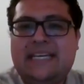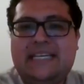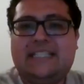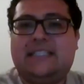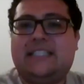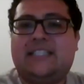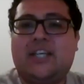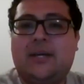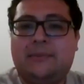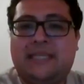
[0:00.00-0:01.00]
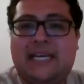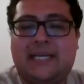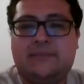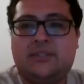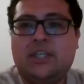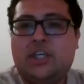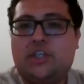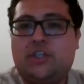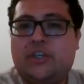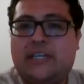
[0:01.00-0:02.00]
is that sometimes
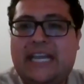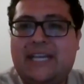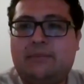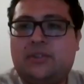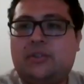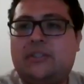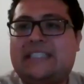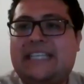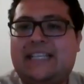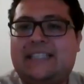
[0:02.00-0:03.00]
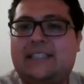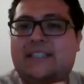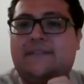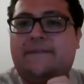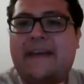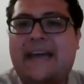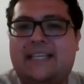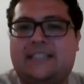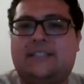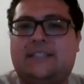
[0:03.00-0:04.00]
you're not able to detect it as fast